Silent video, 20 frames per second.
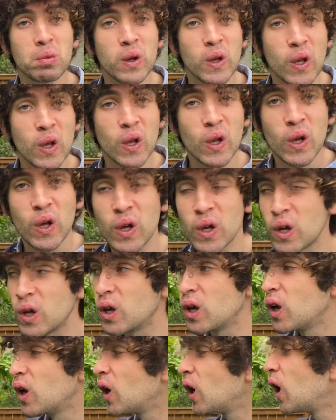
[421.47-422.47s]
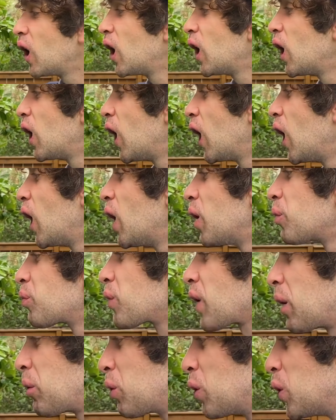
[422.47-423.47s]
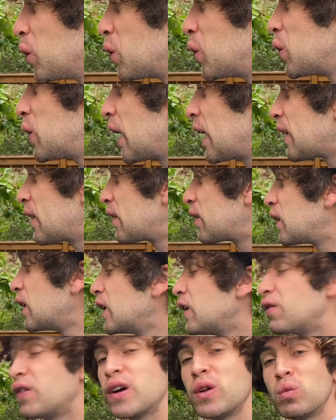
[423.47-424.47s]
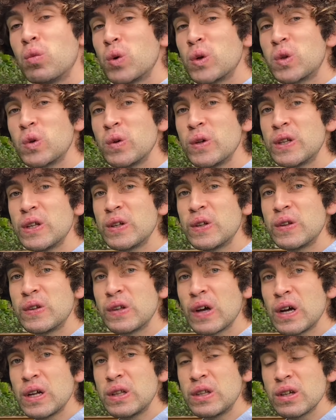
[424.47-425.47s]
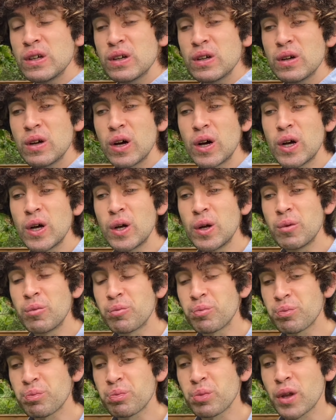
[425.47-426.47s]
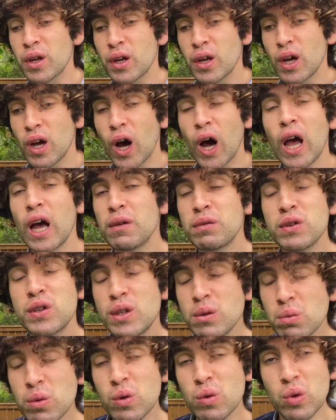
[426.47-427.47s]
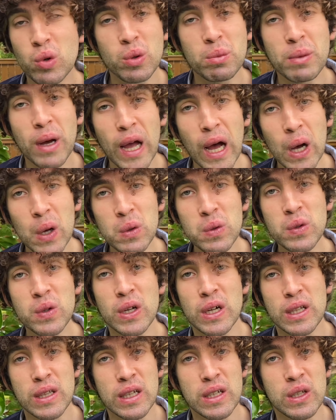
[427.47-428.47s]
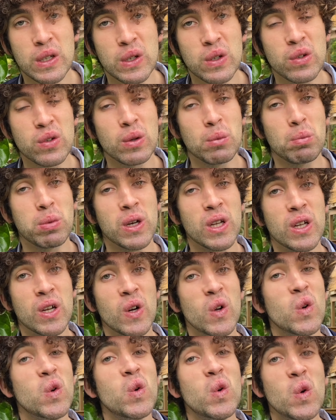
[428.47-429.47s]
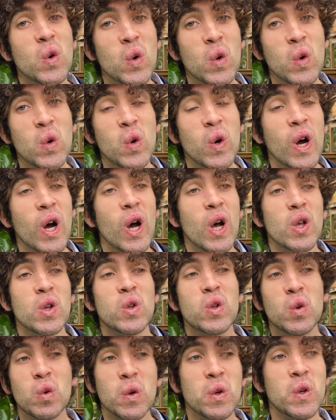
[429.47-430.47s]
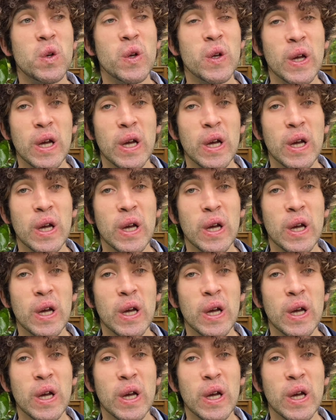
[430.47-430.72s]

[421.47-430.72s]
me. Uh, I'm going to take this leaf and water it inside. Um, I have a simple rule in my house, and that is simply no squishing